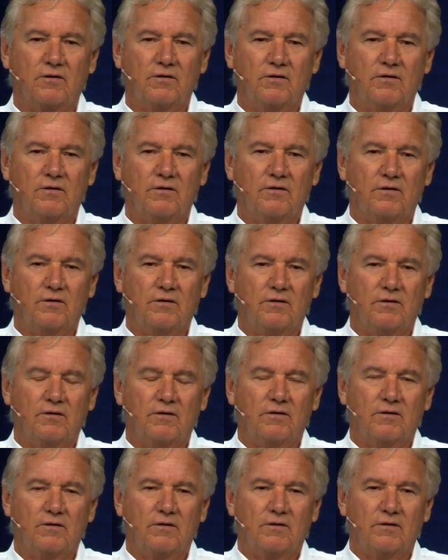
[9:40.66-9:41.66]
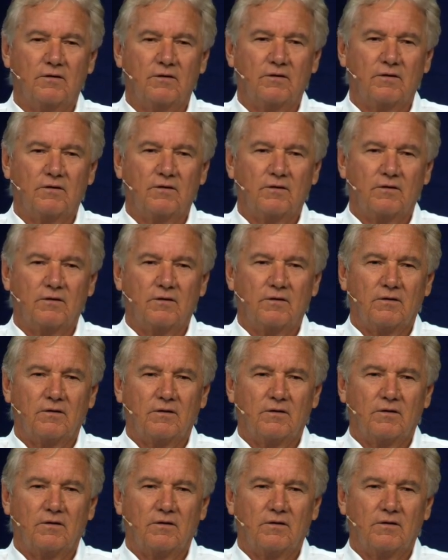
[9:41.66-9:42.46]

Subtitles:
(silence)